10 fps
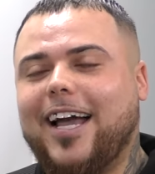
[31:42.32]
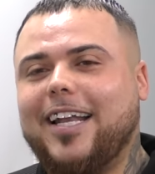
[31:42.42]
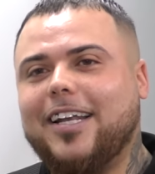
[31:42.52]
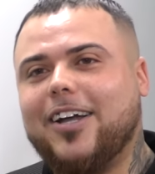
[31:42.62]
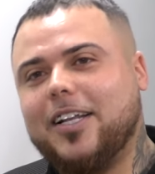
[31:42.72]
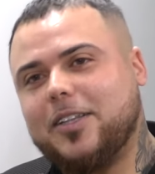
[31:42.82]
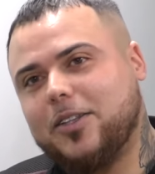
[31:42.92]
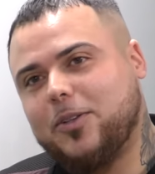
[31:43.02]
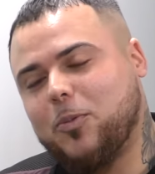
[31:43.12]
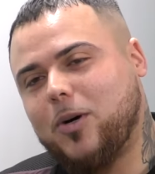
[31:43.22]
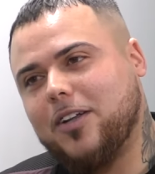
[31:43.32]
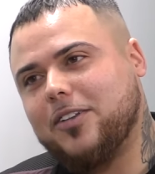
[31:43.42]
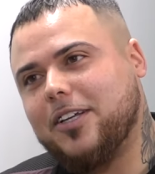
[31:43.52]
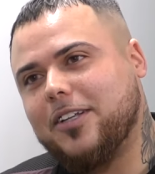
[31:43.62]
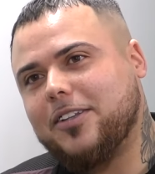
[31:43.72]
and then like one
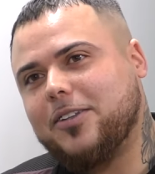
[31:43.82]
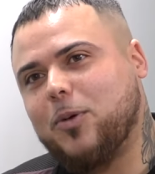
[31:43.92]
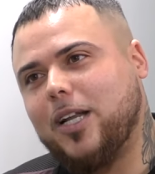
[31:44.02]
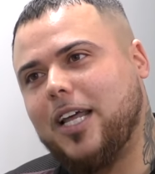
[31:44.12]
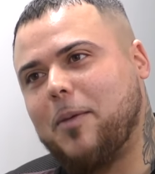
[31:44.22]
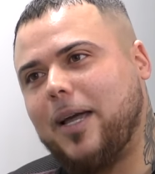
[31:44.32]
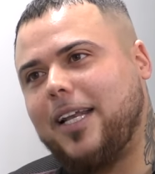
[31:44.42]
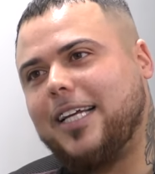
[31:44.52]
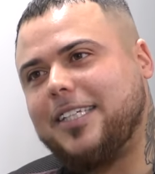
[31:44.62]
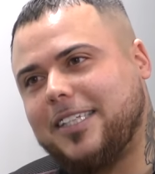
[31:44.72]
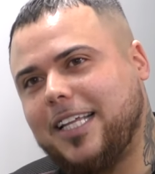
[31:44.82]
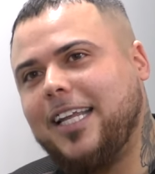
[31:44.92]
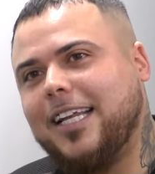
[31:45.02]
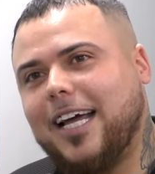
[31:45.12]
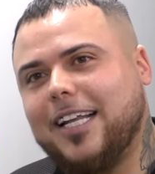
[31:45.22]
of the one of their main lads, is
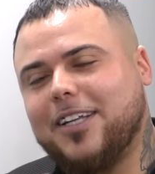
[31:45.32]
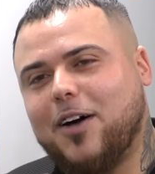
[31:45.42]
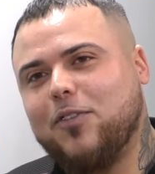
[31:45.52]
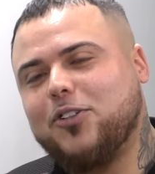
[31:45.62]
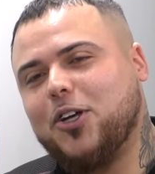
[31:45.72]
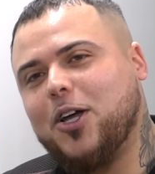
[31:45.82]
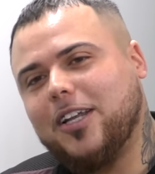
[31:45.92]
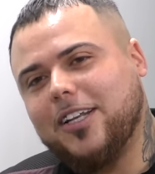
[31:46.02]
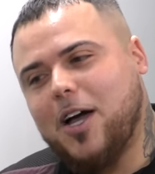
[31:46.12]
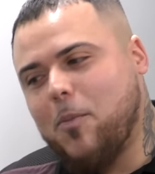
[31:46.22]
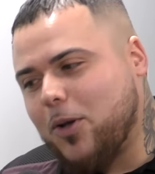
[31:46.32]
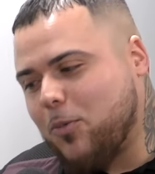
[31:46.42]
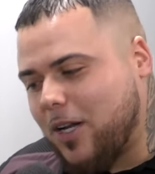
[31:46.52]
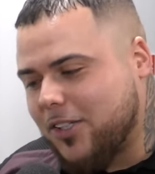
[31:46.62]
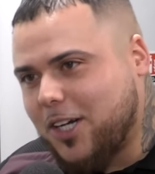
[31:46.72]
Denny lad, I've turned and like, I'm on
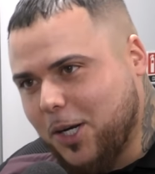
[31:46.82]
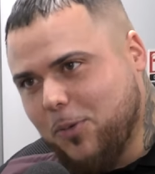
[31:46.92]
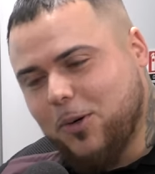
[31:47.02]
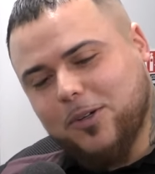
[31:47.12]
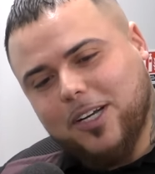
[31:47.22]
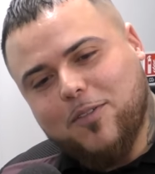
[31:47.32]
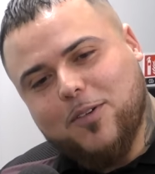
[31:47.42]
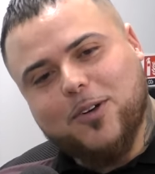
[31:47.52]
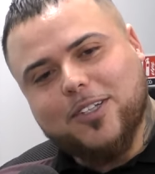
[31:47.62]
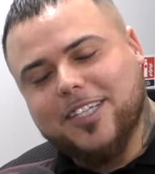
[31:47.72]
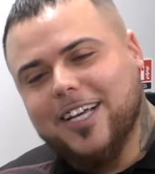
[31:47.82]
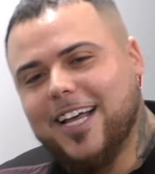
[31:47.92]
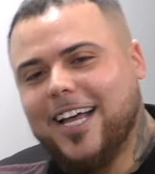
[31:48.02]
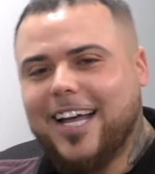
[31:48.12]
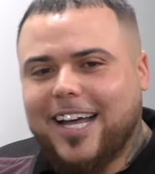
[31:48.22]
the one side of the road and I've looked,
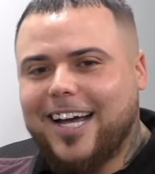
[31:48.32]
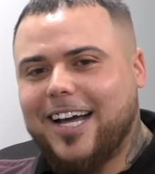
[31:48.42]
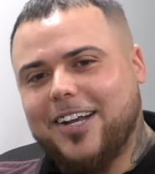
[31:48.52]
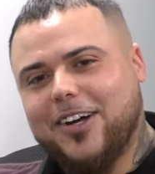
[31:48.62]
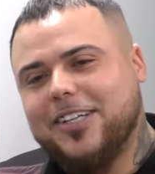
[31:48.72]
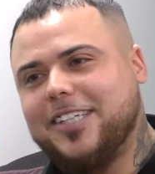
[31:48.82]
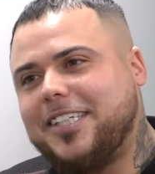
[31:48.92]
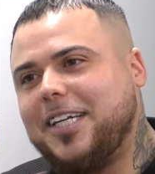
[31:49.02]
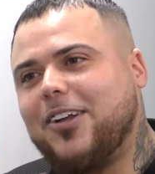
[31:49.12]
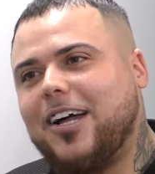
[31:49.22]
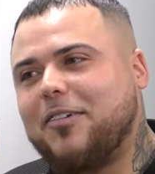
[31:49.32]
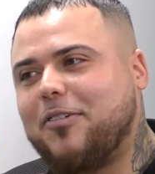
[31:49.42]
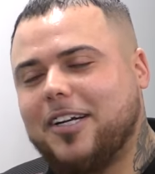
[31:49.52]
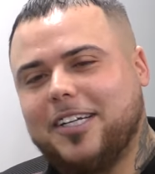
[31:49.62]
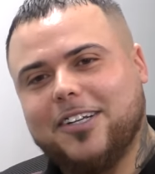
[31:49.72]
and I can see like
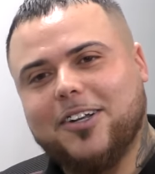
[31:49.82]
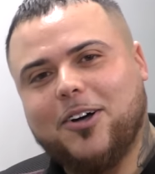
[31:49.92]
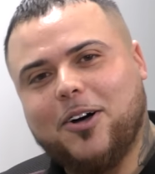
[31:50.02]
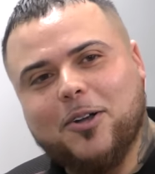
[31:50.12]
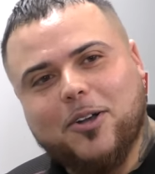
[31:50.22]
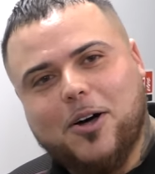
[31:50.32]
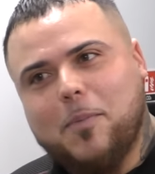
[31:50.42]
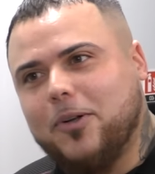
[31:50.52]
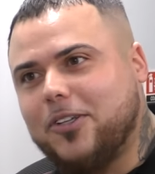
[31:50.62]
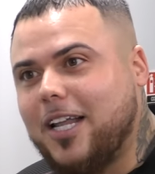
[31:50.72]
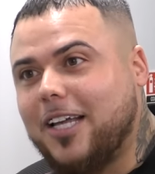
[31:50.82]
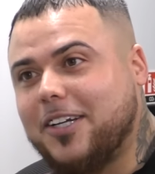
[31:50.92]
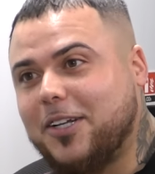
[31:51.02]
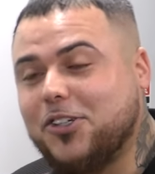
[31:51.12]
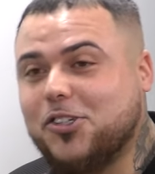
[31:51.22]
fucking our, our bods on that
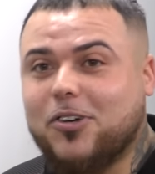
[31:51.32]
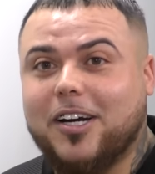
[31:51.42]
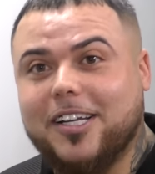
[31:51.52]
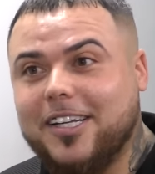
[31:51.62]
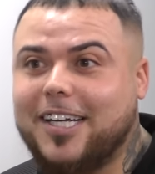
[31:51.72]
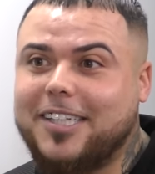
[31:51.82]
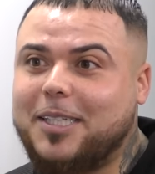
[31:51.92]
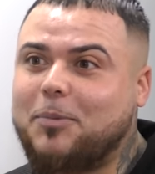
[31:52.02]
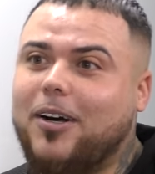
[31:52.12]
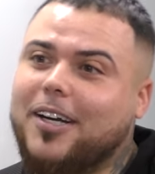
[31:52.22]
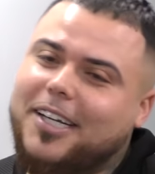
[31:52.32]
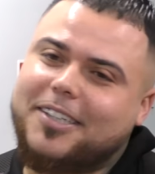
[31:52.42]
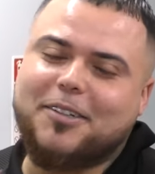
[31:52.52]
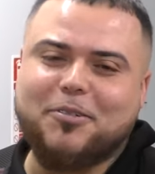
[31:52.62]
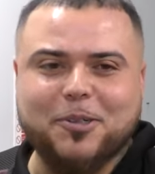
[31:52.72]
side are struggling against this one
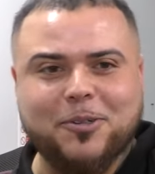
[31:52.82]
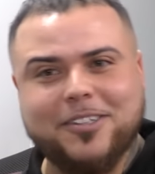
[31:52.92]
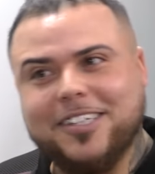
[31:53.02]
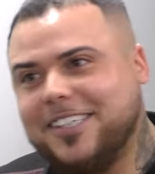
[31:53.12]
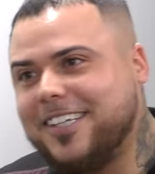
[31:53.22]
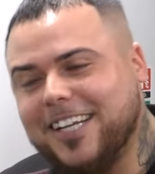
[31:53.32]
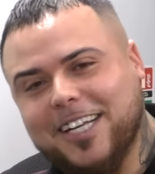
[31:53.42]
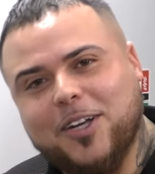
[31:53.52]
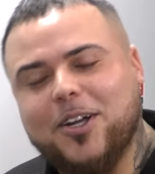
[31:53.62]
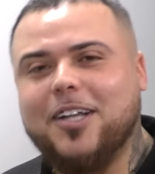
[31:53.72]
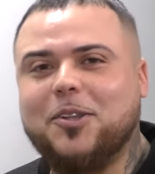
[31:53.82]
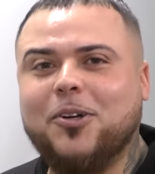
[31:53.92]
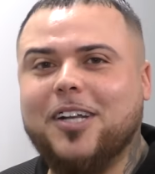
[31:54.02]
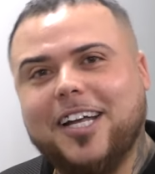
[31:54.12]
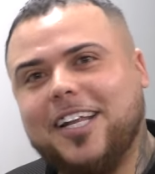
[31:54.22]
geezer. I thought, who's this cunt? And they're going
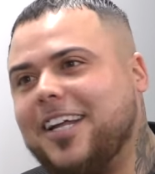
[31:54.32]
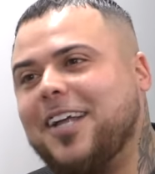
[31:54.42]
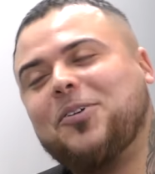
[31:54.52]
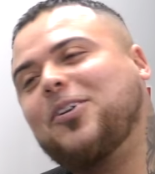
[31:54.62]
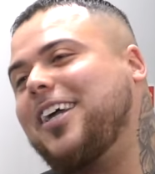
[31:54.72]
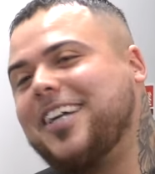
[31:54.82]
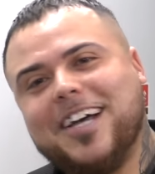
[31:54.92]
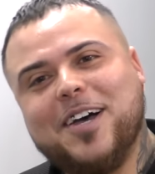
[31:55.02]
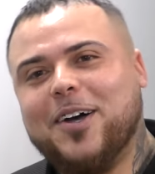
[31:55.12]
Dante, they're going Dante